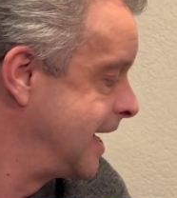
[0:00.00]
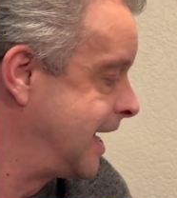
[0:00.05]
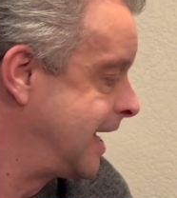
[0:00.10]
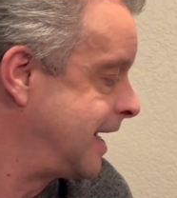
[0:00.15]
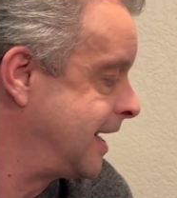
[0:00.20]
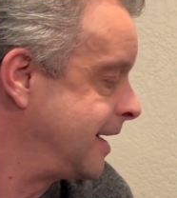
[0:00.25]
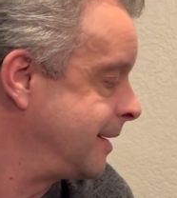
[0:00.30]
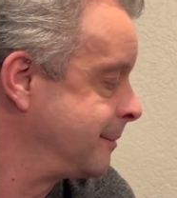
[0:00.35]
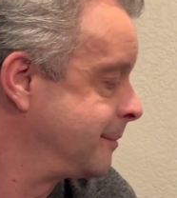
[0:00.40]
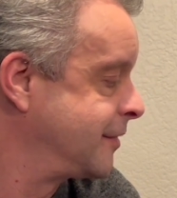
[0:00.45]

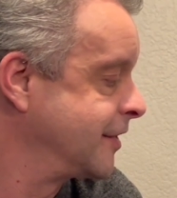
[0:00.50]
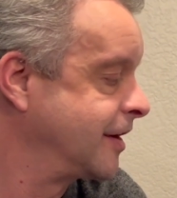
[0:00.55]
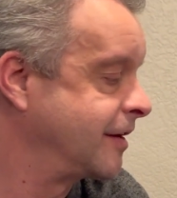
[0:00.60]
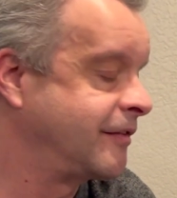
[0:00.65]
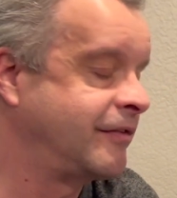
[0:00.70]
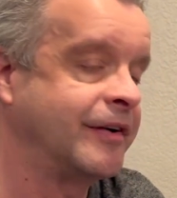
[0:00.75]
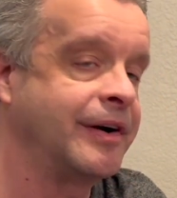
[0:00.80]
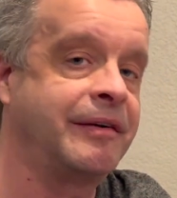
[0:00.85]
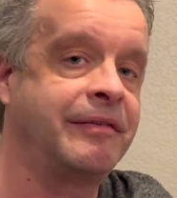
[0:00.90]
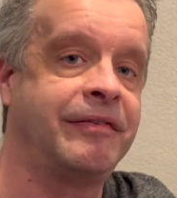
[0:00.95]
but
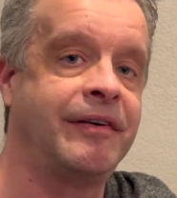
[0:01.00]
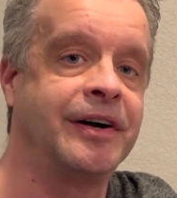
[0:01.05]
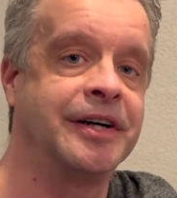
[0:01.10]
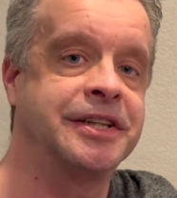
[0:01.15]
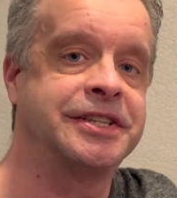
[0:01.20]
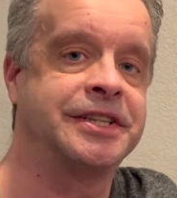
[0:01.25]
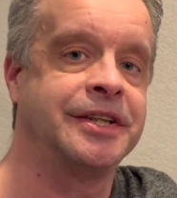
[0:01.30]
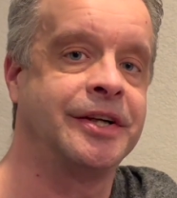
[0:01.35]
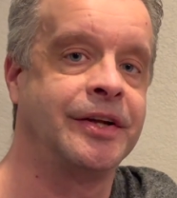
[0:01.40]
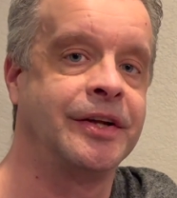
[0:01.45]
it's very
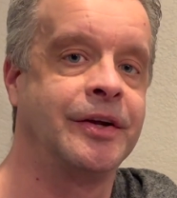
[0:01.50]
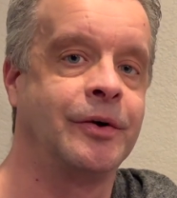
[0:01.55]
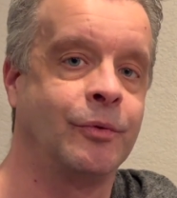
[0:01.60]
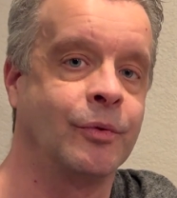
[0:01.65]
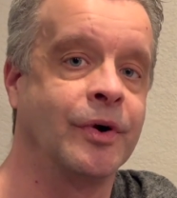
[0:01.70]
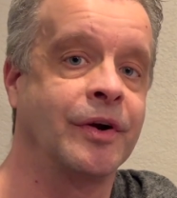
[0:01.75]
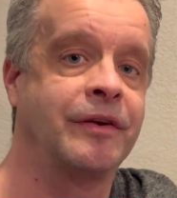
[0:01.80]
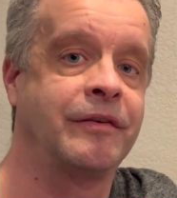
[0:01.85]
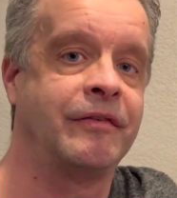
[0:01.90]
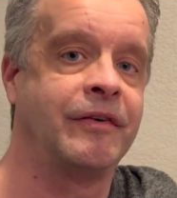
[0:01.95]
functional and it
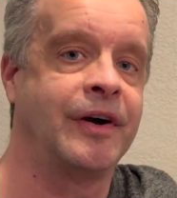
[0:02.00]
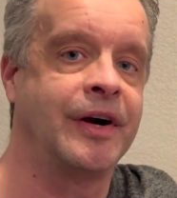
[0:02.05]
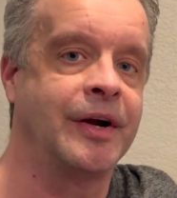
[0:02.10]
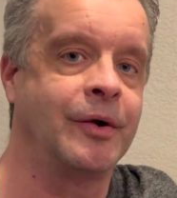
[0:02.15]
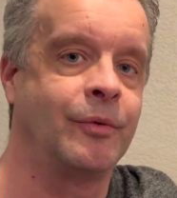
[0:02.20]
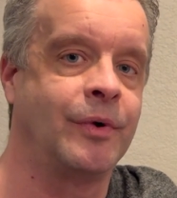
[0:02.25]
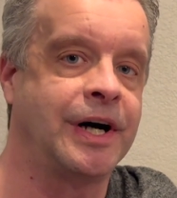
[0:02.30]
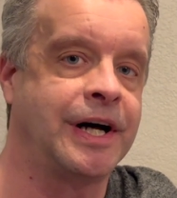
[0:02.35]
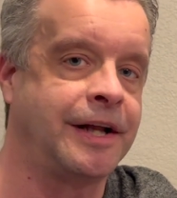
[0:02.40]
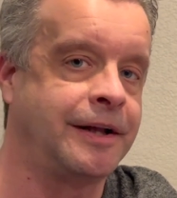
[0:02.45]
works very
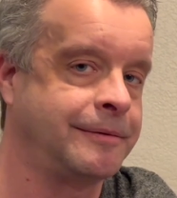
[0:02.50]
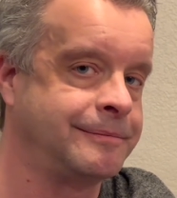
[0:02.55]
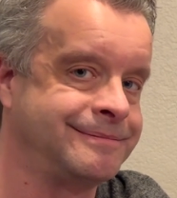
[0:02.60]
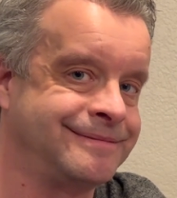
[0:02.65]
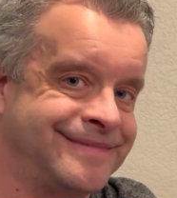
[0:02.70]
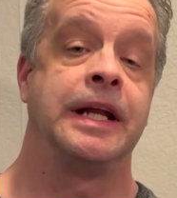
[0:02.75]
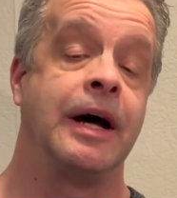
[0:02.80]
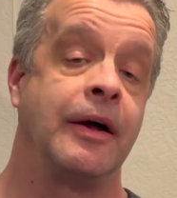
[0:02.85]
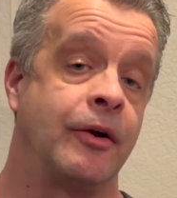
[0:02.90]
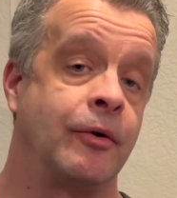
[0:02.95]
well.
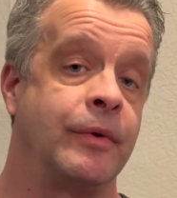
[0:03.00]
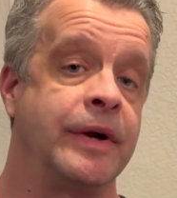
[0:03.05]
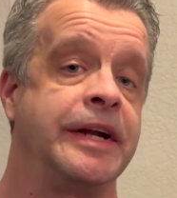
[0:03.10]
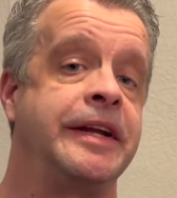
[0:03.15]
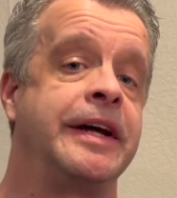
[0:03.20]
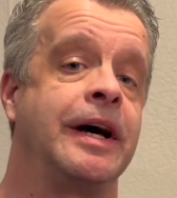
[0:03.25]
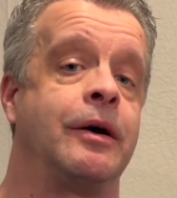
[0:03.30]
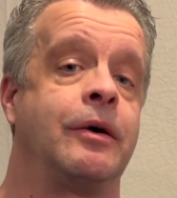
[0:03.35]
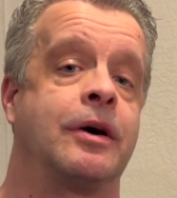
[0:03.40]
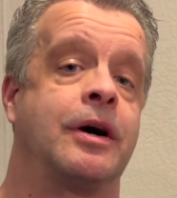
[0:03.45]
Now, the
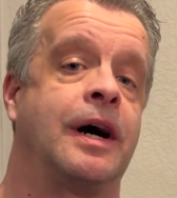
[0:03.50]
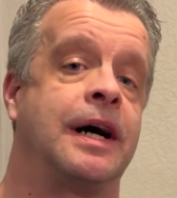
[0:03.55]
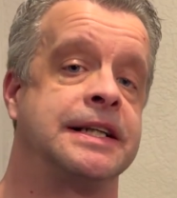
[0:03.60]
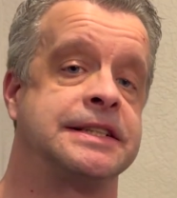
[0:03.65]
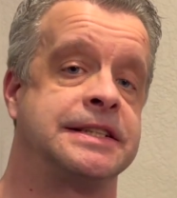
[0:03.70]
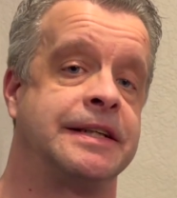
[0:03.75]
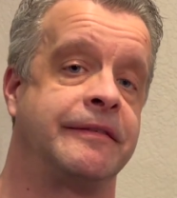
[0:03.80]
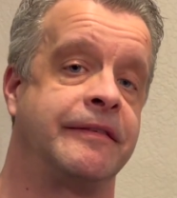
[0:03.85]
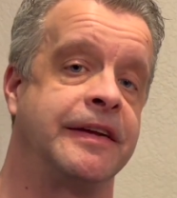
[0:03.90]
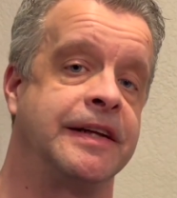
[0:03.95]
retail
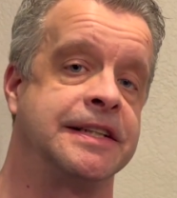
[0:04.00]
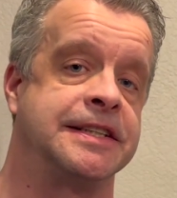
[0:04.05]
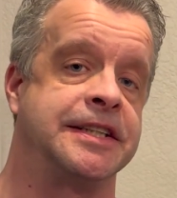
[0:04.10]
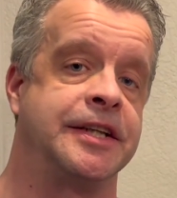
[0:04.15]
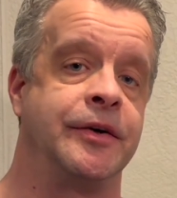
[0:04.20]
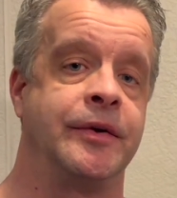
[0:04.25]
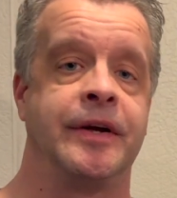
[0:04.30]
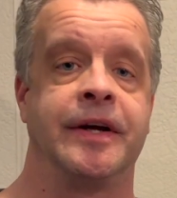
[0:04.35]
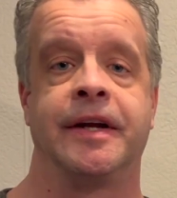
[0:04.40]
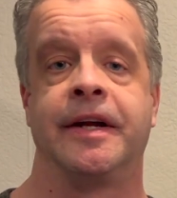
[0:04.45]
cost of this
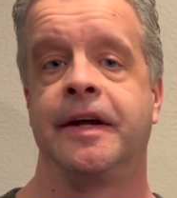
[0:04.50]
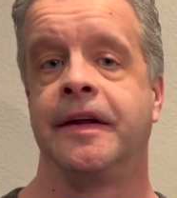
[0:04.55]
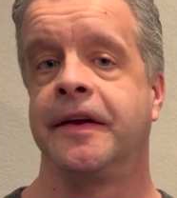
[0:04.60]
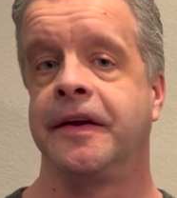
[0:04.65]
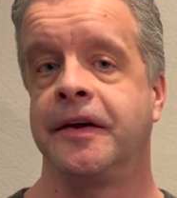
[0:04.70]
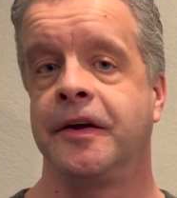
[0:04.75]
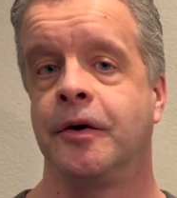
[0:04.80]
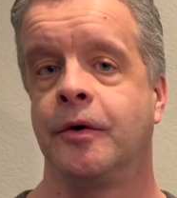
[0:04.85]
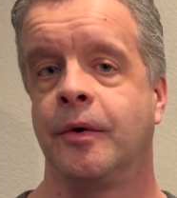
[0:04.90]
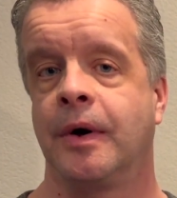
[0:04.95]
unit in
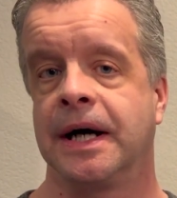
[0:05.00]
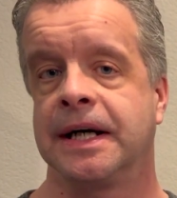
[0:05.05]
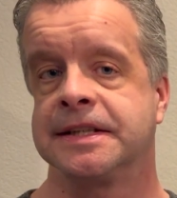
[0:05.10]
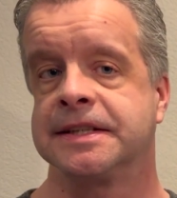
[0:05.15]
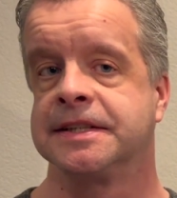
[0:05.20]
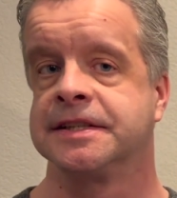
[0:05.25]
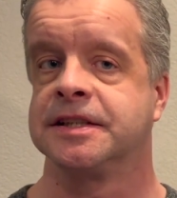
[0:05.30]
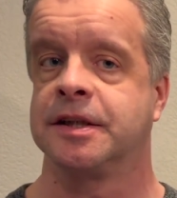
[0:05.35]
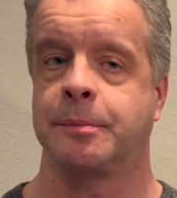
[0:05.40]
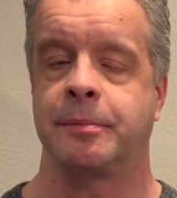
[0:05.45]
the
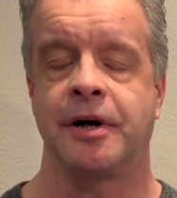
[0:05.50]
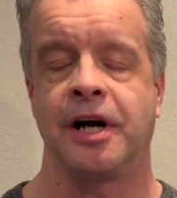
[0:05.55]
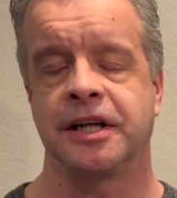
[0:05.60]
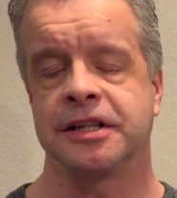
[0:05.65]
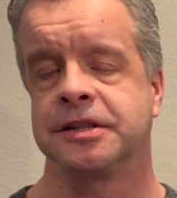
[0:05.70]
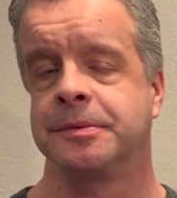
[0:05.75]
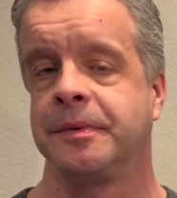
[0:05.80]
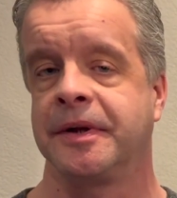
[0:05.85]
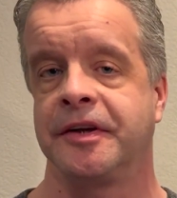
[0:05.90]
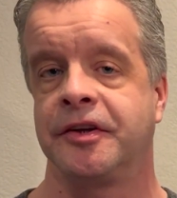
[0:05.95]
US is
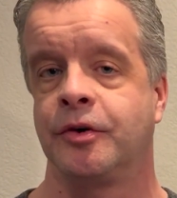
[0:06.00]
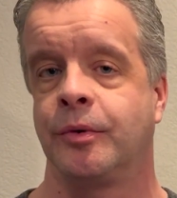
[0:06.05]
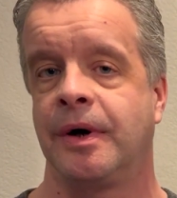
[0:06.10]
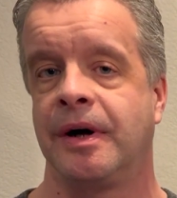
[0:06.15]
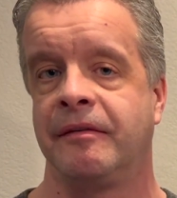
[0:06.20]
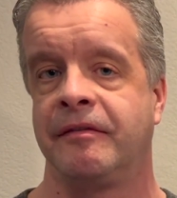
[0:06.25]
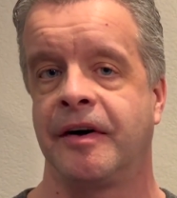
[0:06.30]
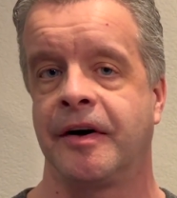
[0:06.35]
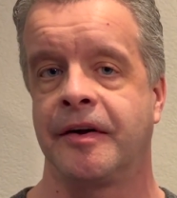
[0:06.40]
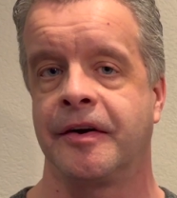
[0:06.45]
approximately
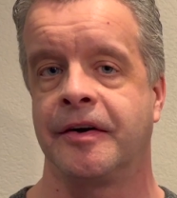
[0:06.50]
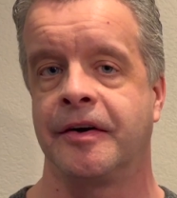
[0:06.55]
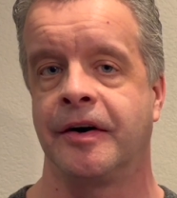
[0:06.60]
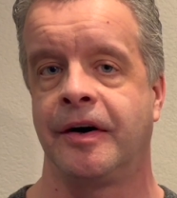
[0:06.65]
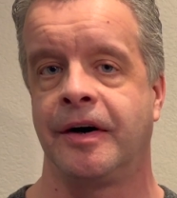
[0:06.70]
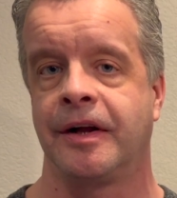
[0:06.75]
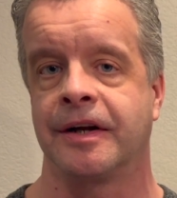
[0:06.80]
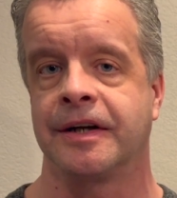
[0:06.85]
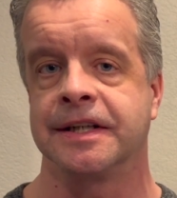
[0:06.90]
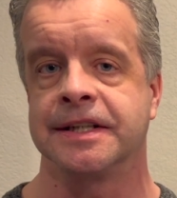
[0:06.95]

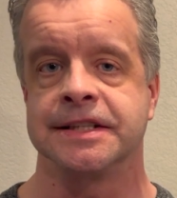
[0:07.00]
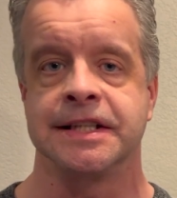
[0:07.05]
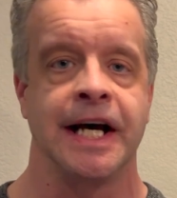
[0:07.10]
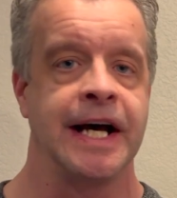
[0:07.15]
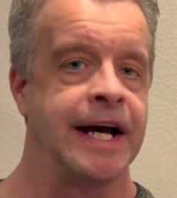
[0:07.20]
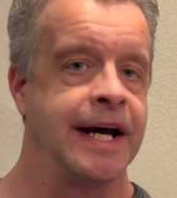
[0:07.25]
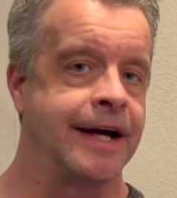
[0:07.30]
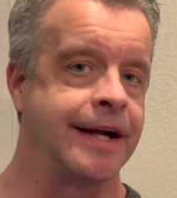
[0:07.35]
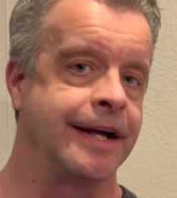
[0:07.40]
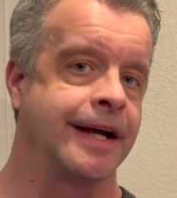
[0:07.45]
$1,200,
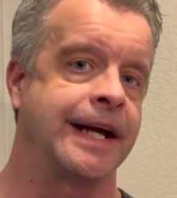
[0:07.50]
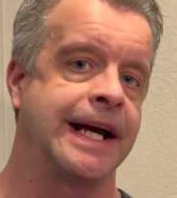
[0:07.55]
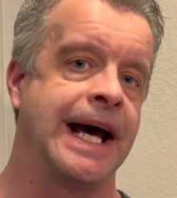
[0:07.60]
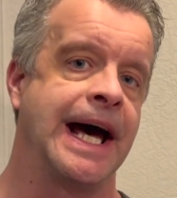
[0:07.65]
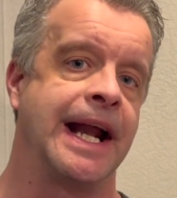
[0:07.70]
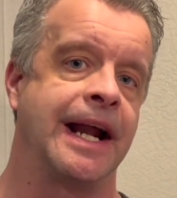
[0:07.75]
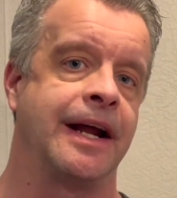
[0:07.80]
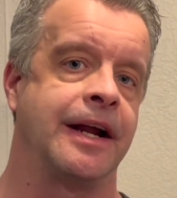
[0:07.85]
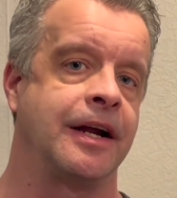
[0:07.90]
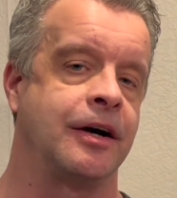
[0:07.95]
and in
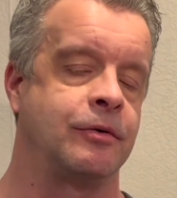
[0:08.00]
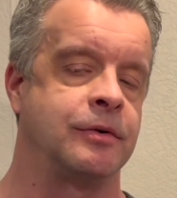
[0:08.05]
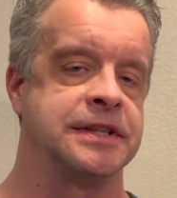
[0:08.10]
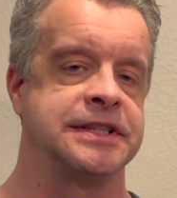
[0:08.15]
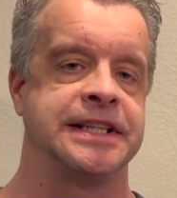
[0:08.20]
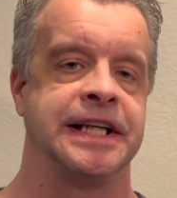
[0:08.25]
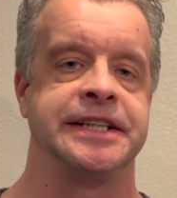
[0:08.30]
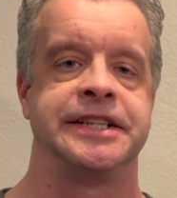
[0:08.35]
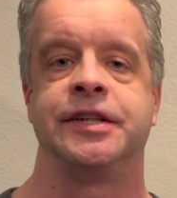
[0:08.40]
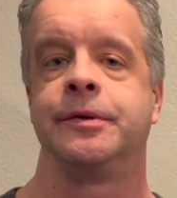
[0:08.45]
Canada will
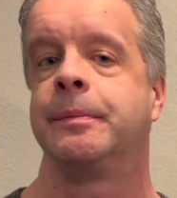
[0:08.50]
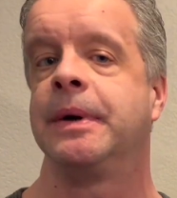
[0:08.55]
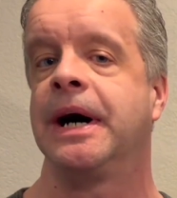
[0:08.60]
set you